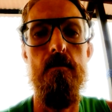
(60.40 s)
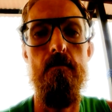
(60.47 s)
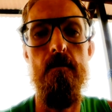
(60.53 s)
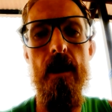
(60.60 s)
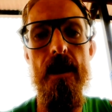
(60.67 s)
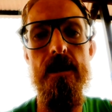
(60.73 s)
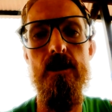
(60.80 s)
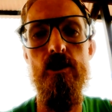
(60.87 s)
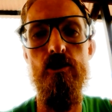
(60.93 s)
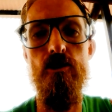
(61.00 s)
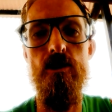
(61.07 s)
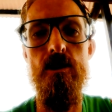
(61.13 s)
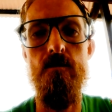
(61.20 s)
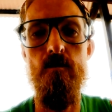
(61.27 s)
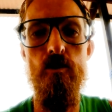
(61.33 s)

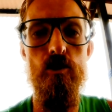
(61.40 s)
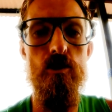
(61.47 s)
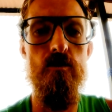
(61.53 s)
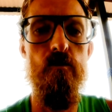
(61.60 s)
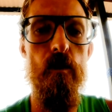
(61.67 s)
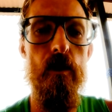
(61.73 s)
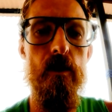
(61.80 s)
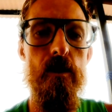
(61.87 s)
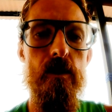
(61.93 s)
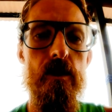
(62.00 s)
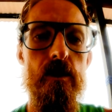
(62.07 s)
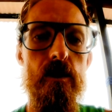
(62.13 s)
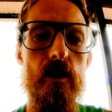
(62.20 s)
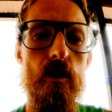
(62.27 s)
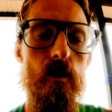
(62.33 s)
mainstream surf
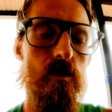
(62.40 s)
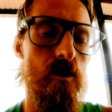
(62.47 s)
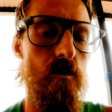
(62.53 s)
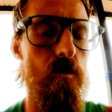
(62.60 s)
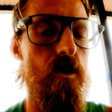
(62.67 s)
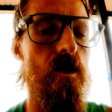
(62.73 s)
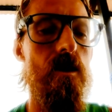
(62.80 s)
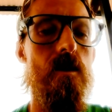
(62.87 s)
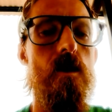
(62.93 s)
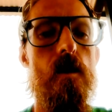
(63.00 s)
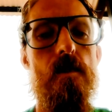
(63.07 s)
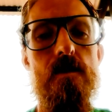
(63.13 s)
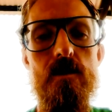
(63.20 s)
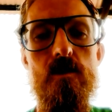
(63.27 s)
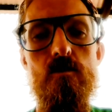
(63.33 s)
area, Costa Rica,
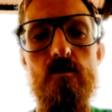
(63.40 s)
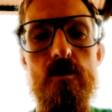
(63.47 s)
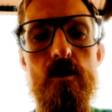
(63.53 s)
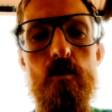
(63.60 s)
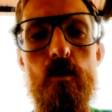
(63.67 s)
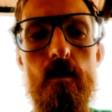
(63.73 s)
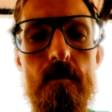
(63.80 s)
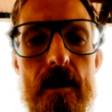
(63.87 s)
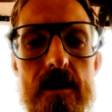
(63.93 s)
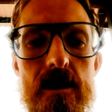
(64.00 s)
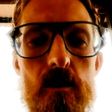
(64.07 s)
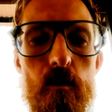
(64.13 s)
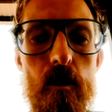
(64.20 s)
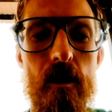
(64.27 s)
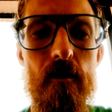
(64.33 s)
and this is really what
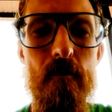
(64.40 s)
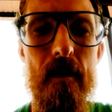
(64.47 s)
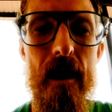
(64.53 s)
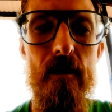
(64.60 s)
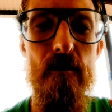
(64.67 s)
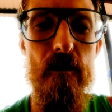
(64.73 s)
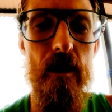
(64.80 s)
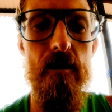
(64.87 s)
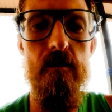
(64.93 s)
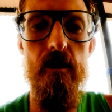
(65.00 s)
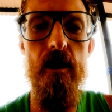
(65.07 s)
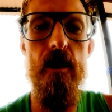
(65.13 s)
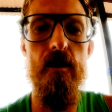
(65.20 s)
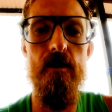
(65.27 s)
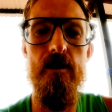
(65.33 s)
makes it one of my
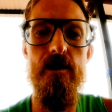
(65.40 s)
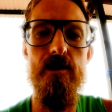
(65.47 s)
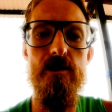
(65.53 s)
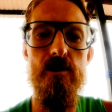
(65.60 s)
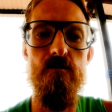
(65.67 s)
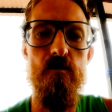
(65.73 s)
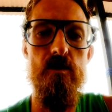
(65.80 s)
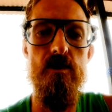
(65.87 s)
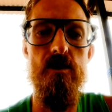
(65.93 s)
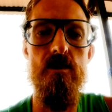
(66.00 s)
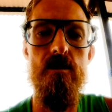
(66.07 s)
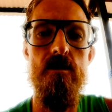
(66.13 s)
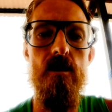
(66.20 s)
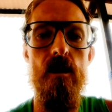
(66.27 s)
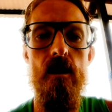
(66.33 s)
favorite areas to
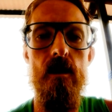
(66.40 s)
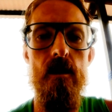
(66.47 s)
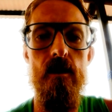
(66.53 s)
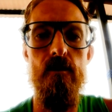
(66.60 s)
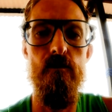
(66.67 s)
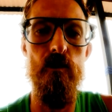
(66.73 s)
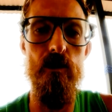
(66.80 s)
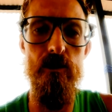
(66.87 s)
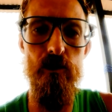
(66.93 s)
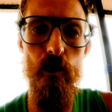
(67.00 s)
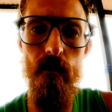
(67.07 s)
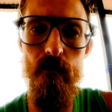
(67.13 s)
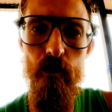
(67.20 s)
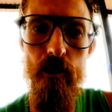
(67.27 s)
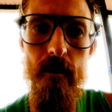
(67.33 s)
visit for a
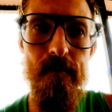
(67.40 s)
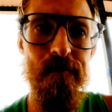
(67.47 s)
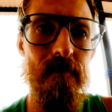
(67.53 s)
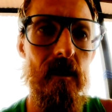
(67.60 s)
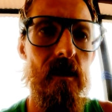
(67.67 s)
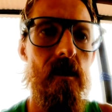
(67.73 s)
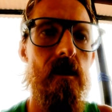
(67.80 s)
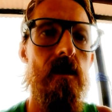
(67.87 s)
surf trip.